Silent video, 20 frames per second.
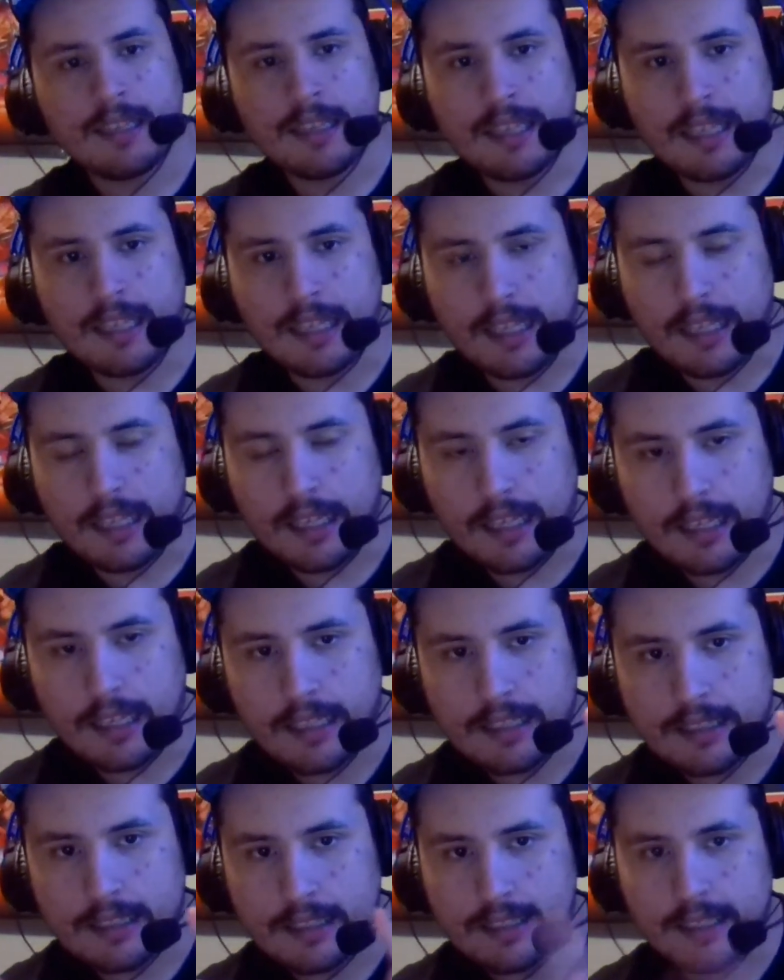
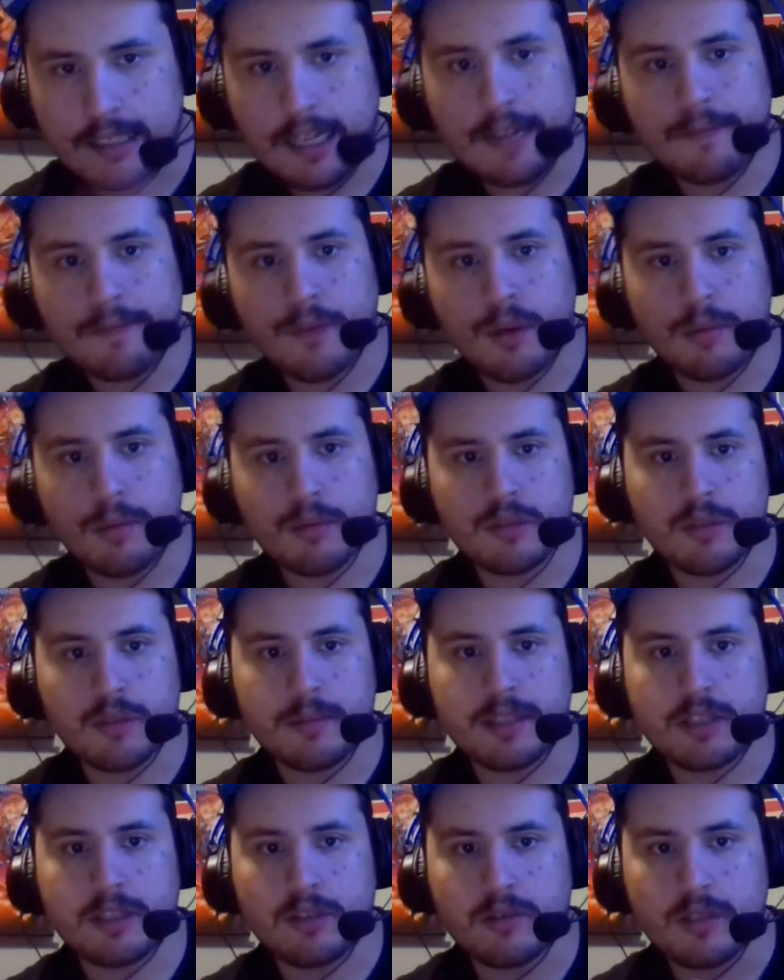He none of
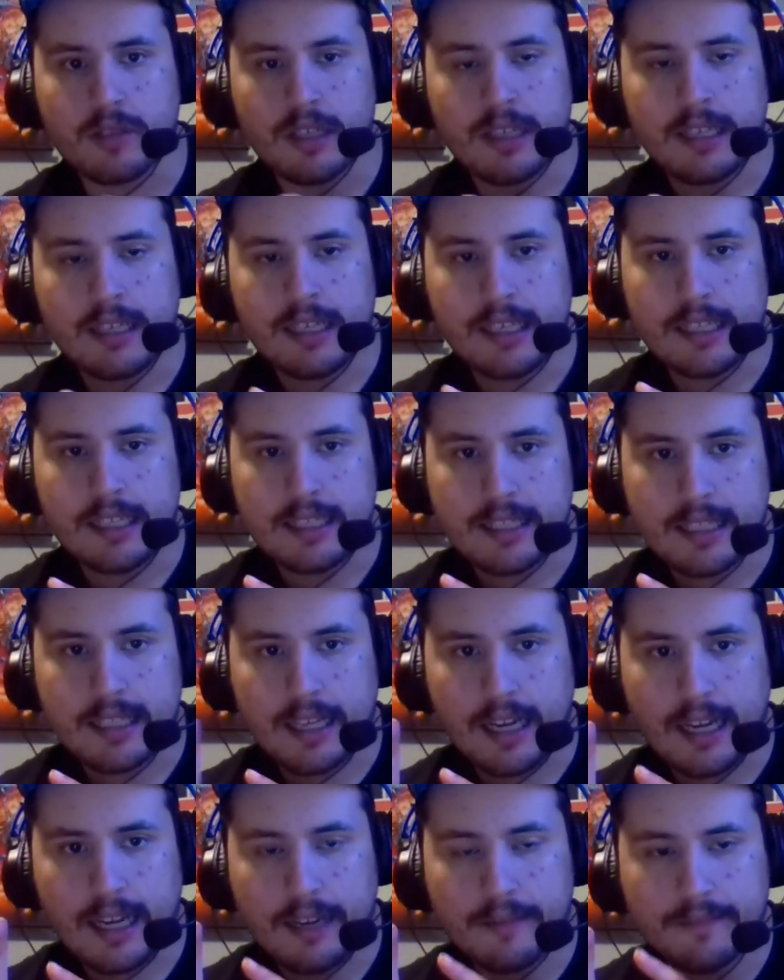Vorbolt's missiles. He's
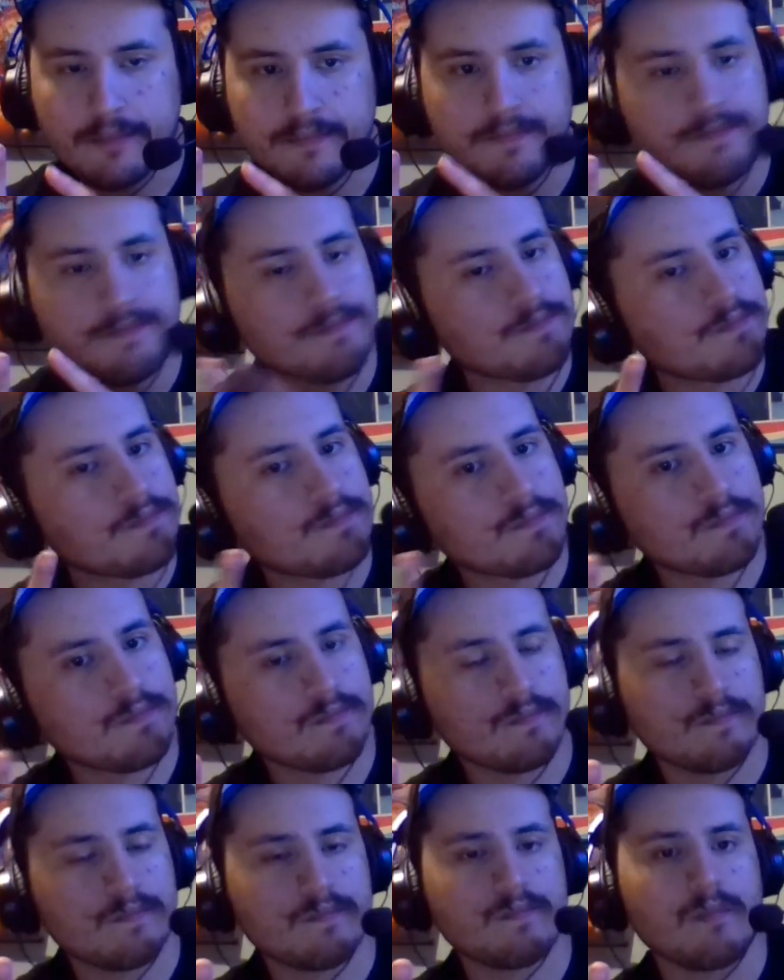not
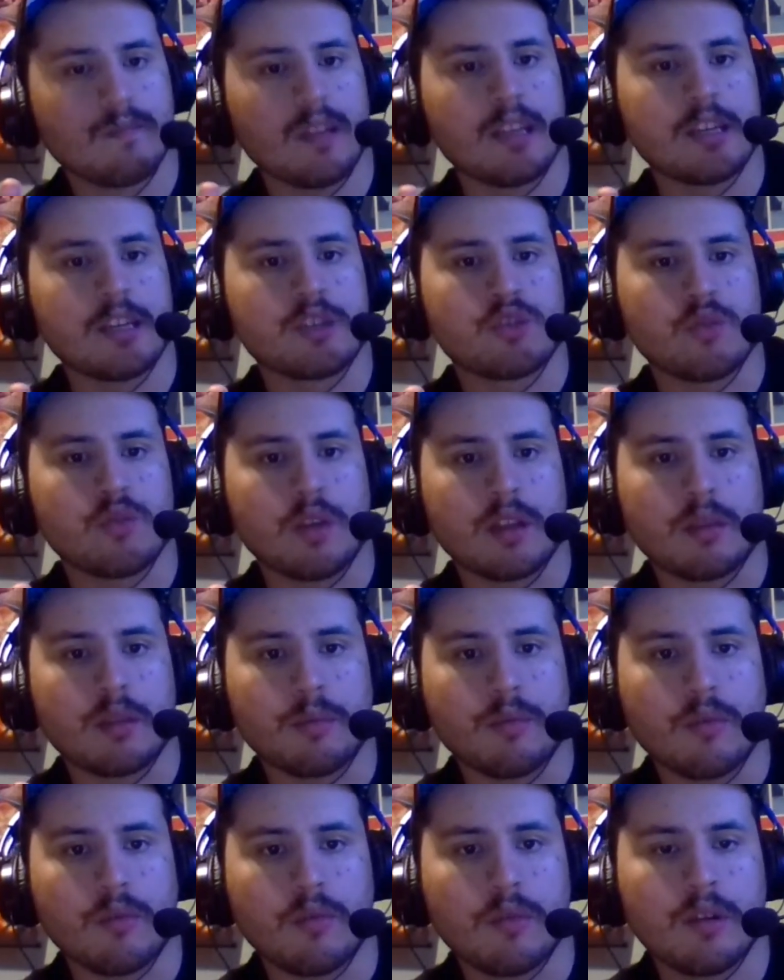
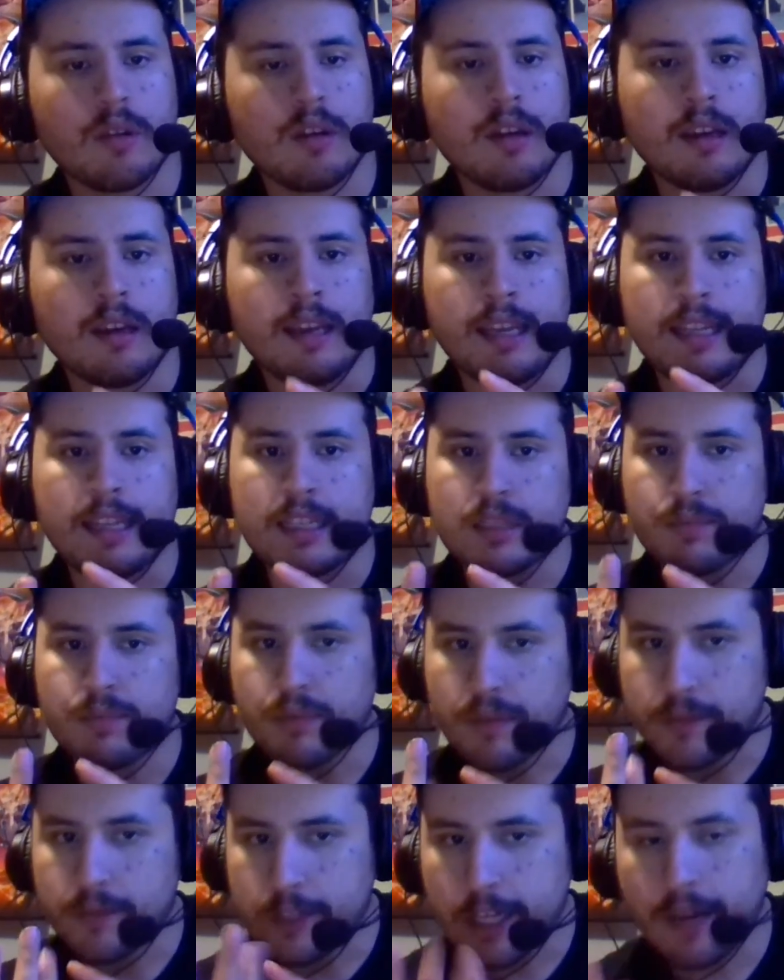indestructible. He doesn't
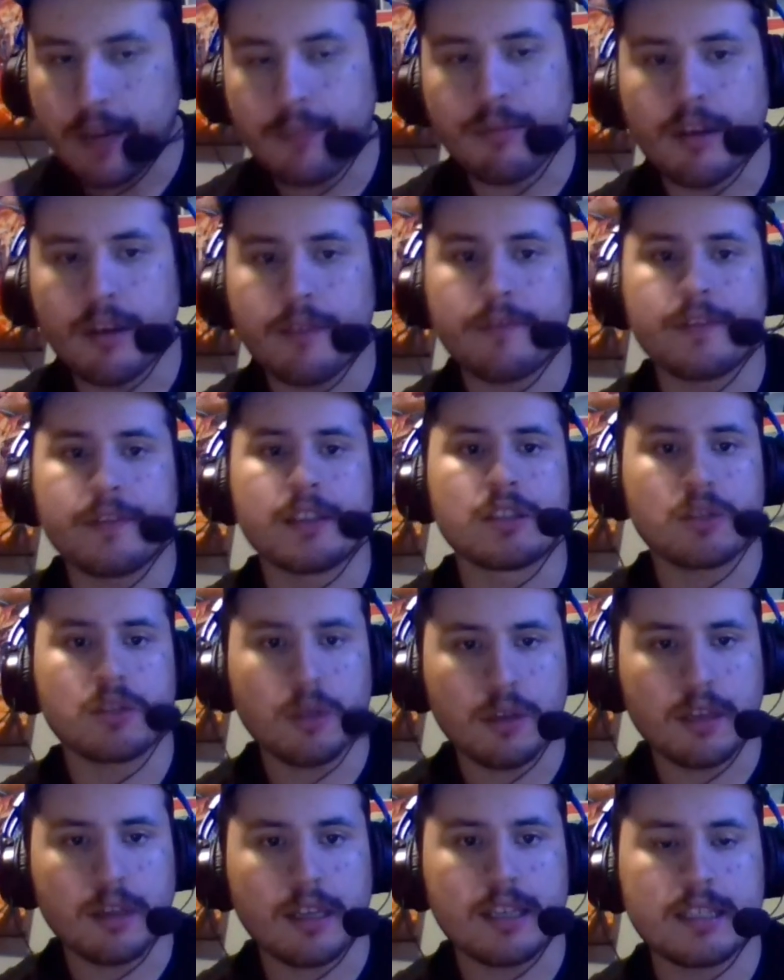believe with Tom Breath. He
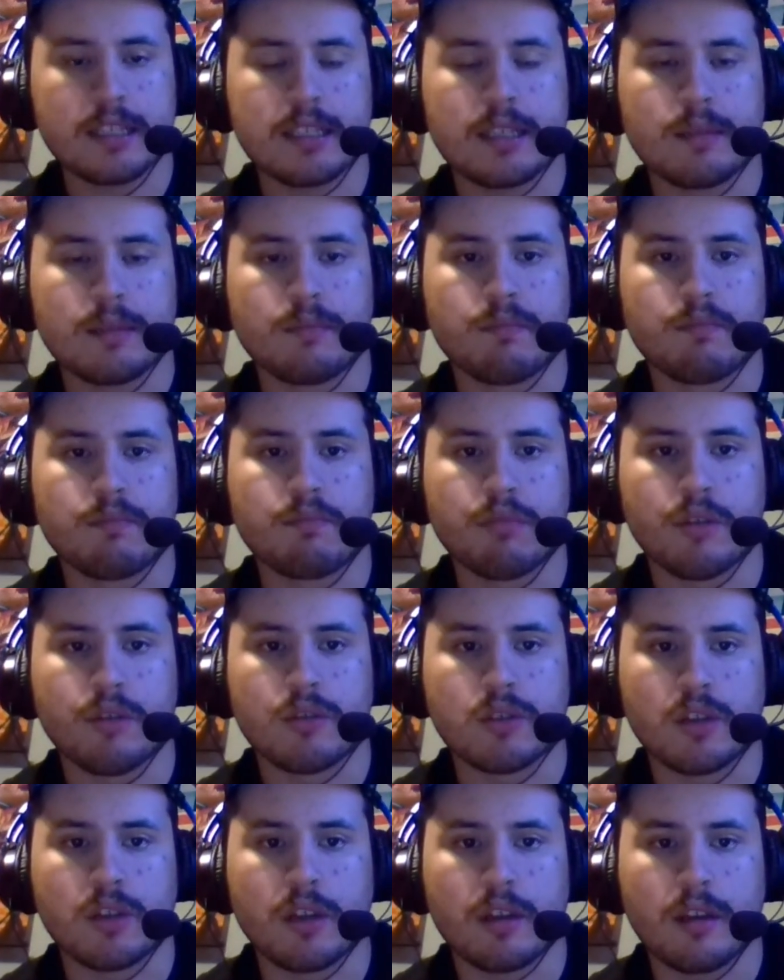sort of does. He
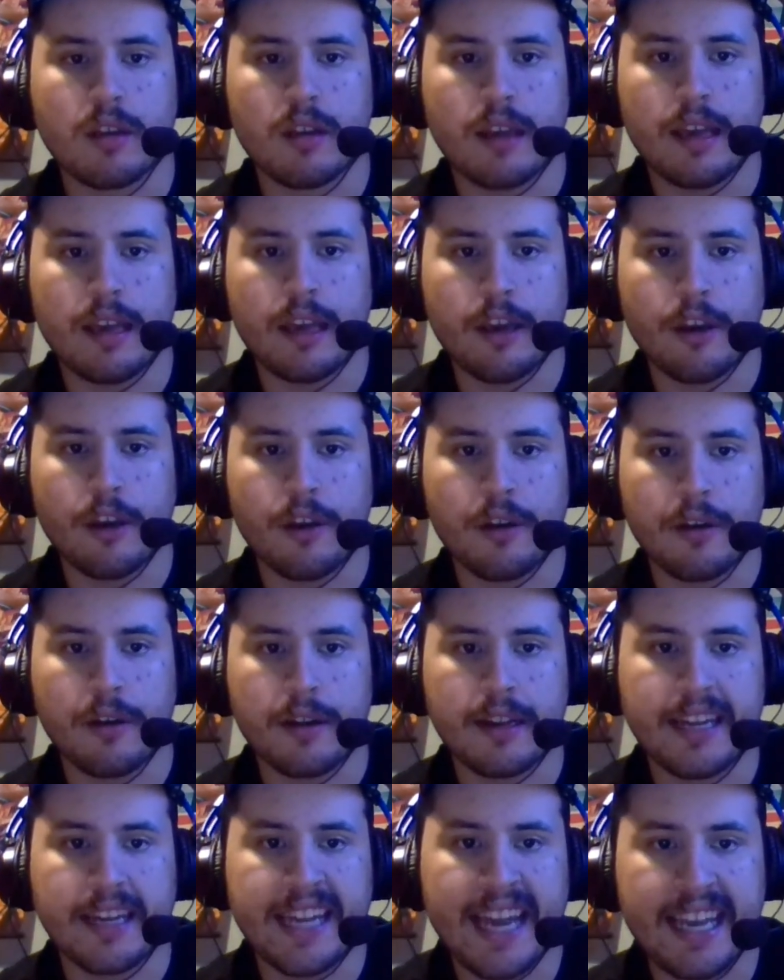blows on
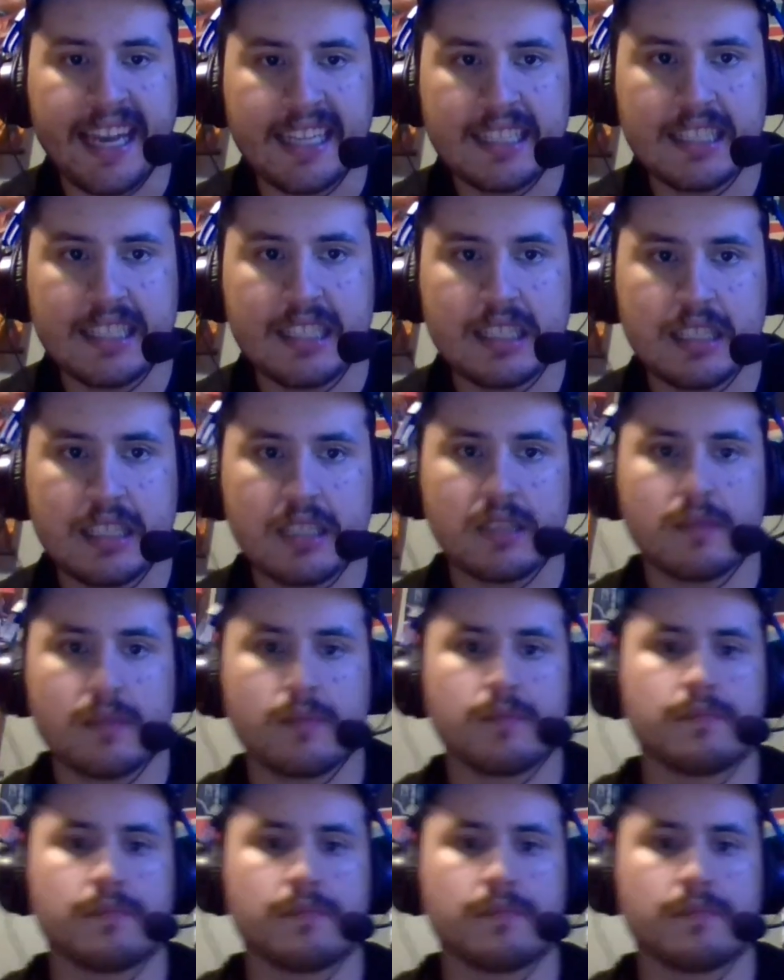uh, knights.